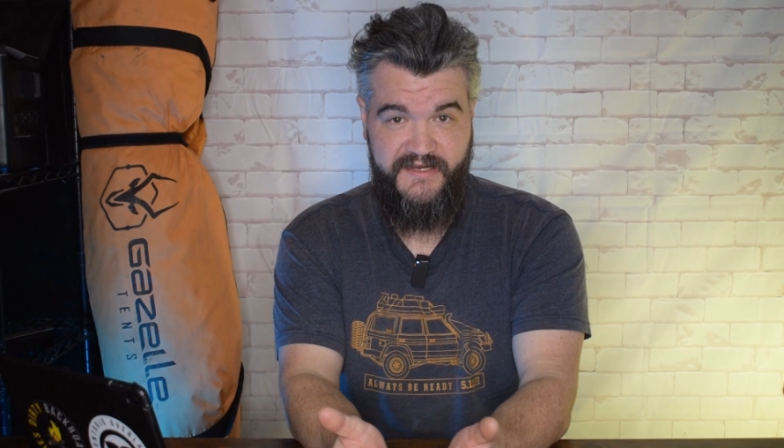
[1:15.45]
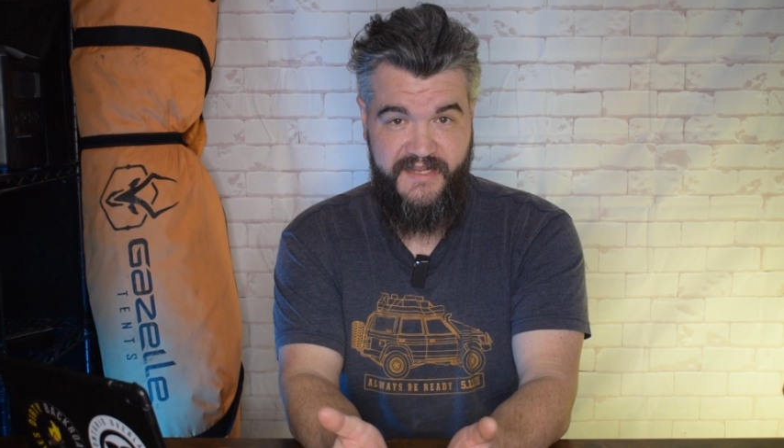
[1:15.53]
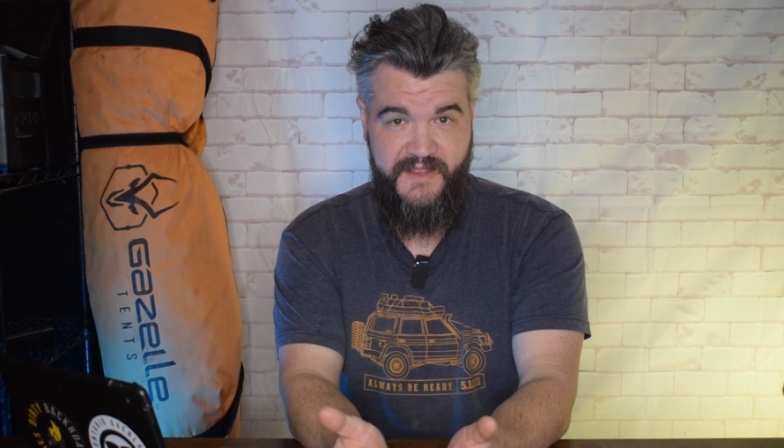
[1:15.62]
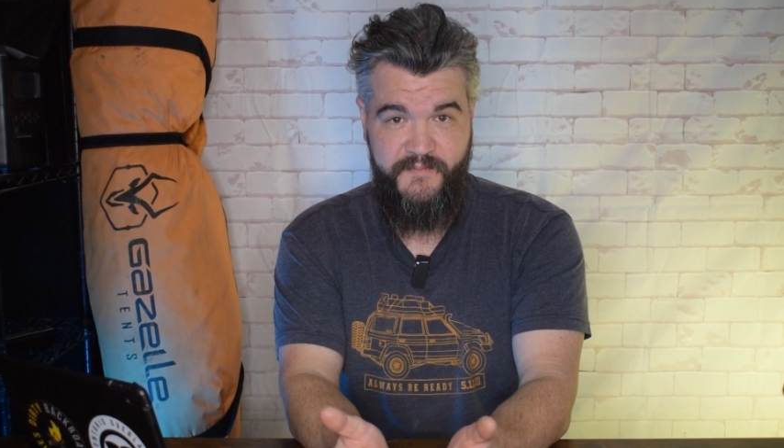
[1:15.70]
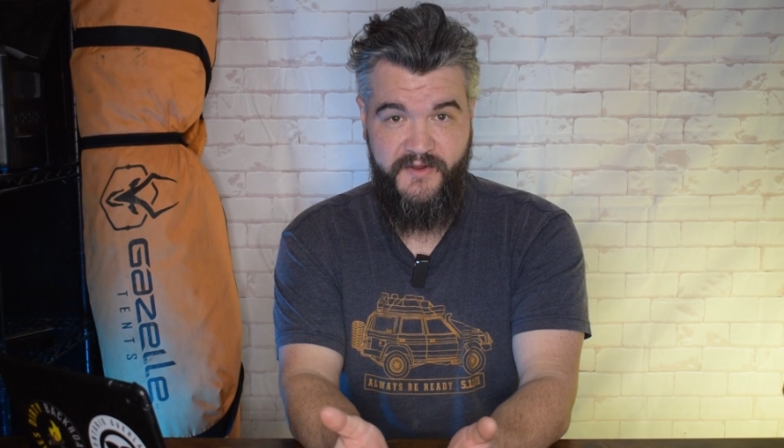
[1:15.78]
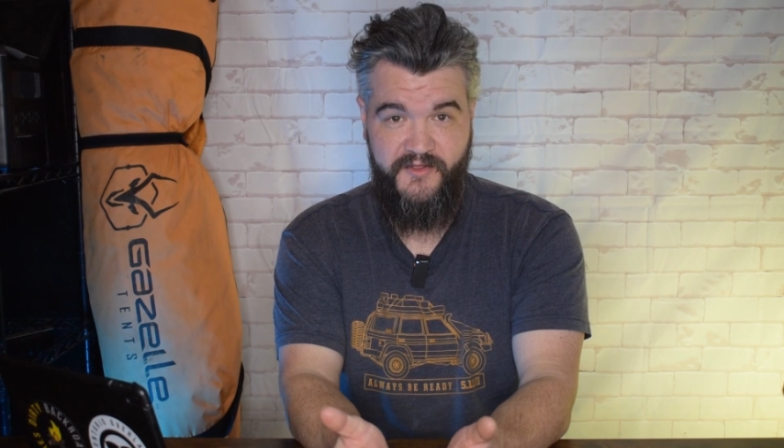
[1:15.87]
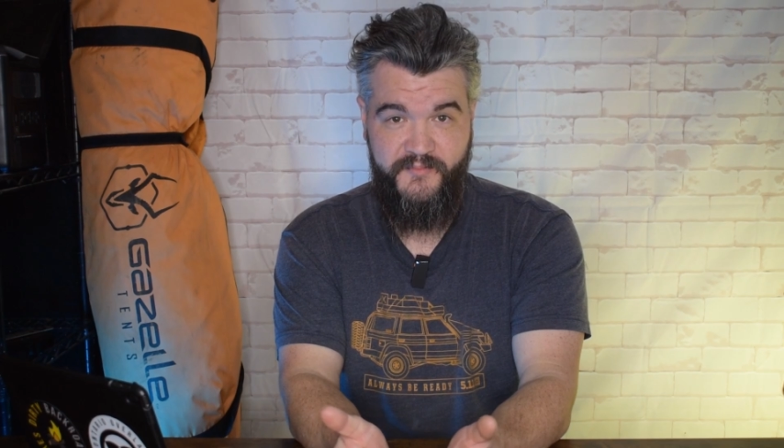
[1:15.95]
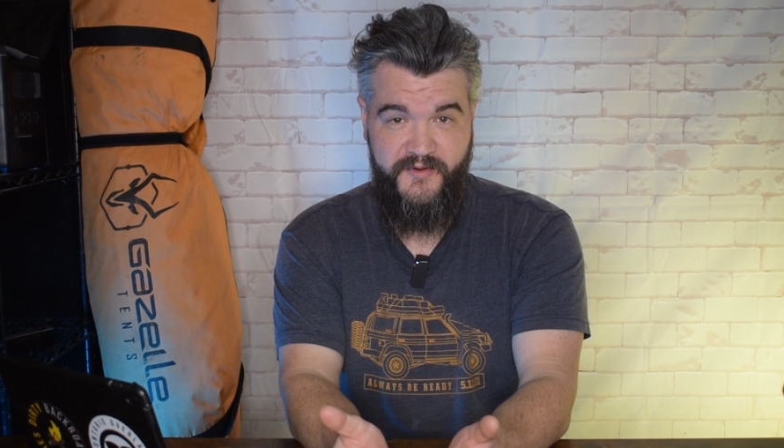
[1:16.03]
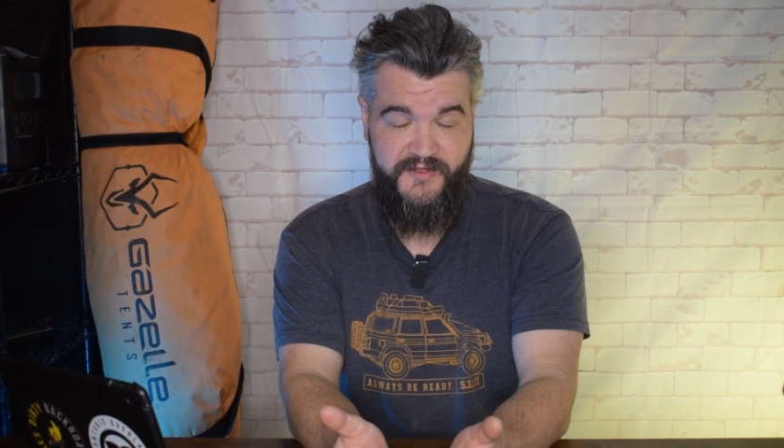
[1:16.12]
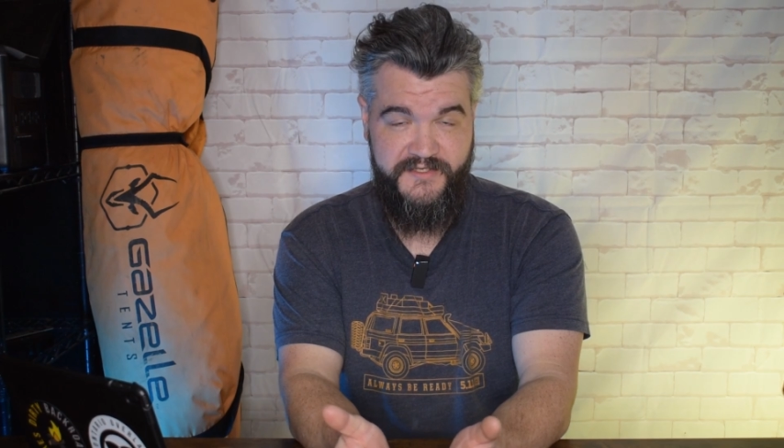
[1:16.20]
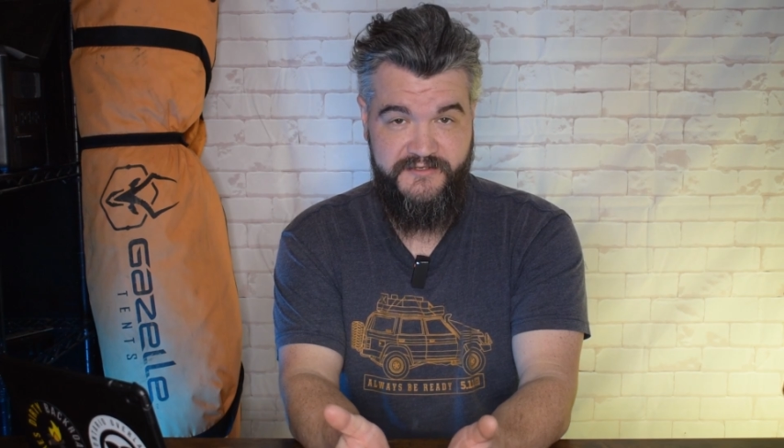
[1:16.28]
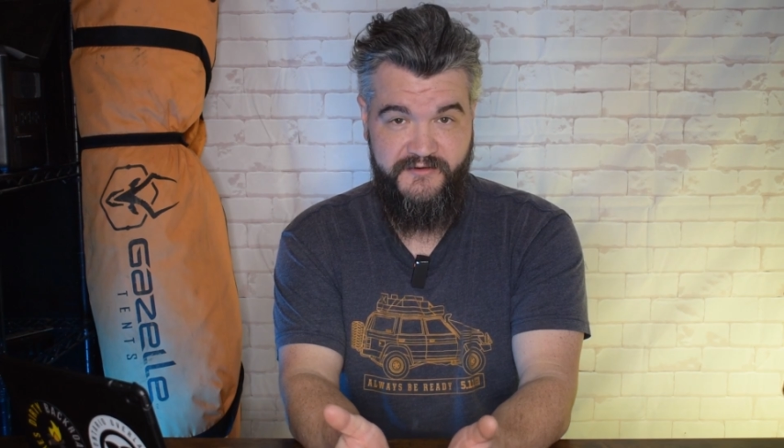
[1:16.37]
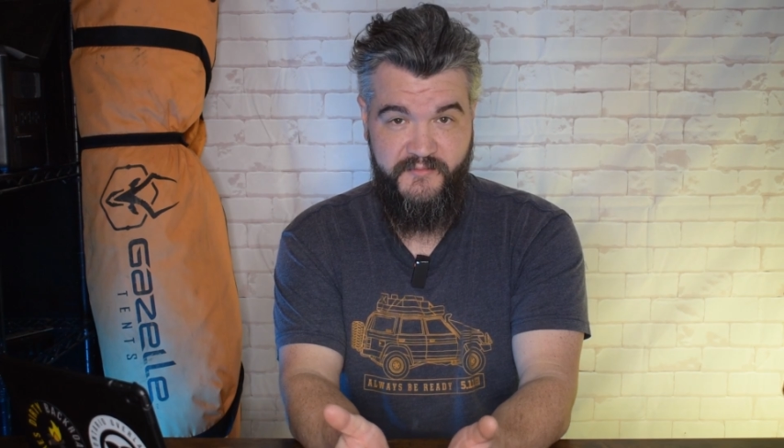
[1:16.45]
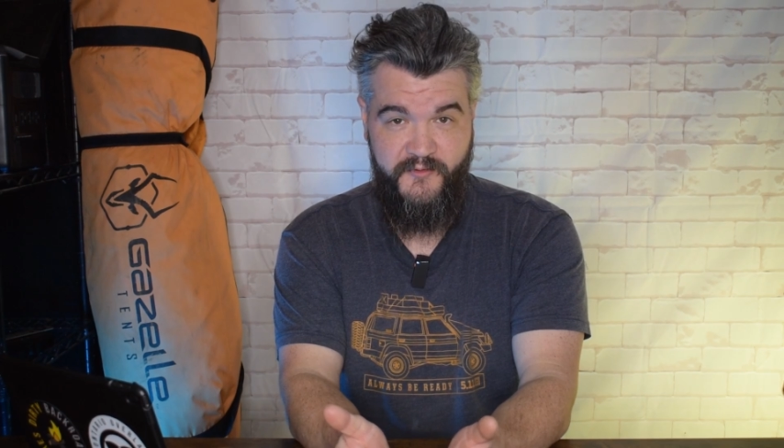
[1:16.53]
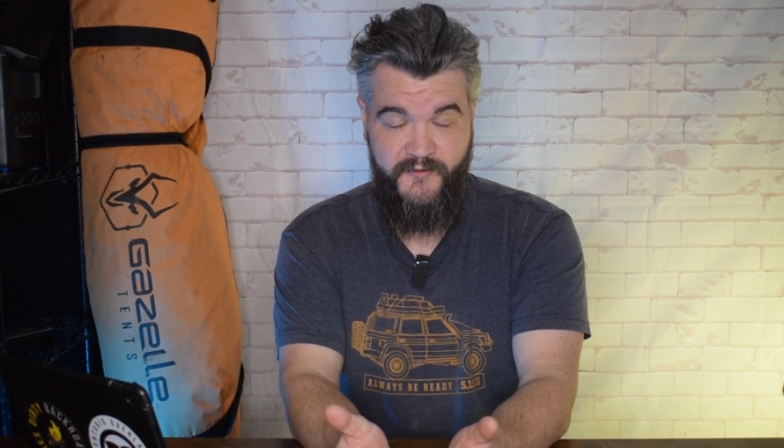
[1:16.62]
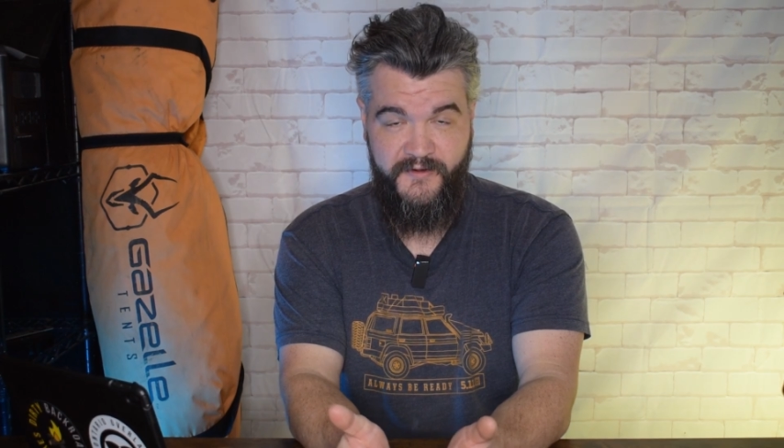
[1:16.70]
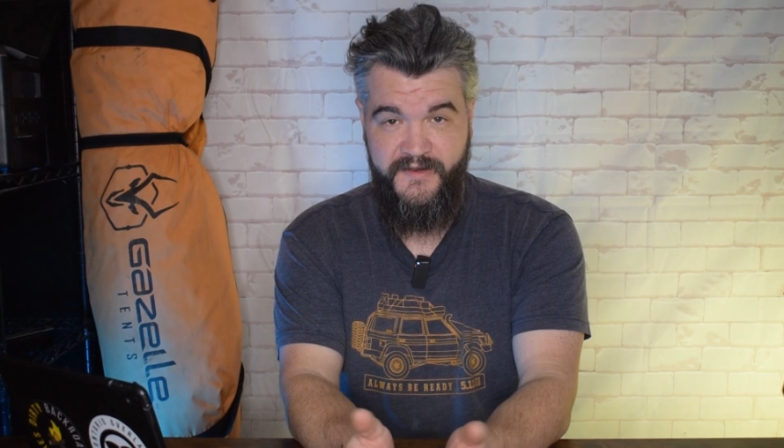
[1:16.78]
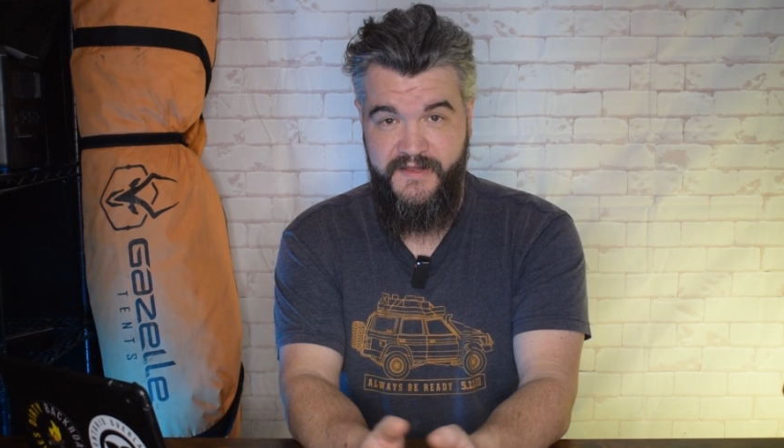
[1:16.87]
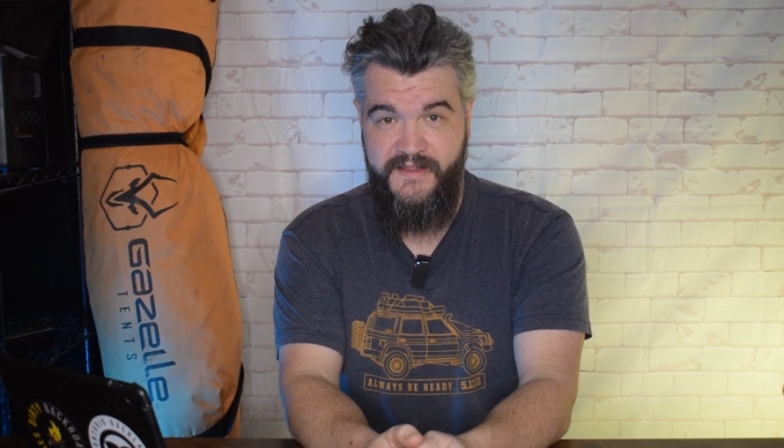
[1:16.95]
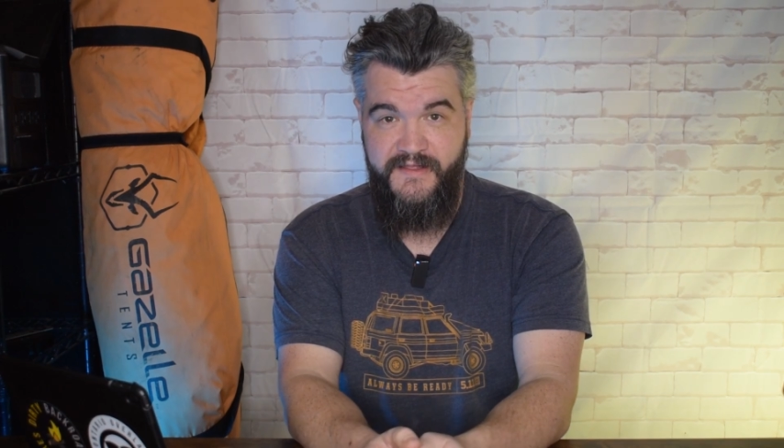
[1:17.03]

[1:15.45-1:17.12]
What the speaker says: to camping on the policy report,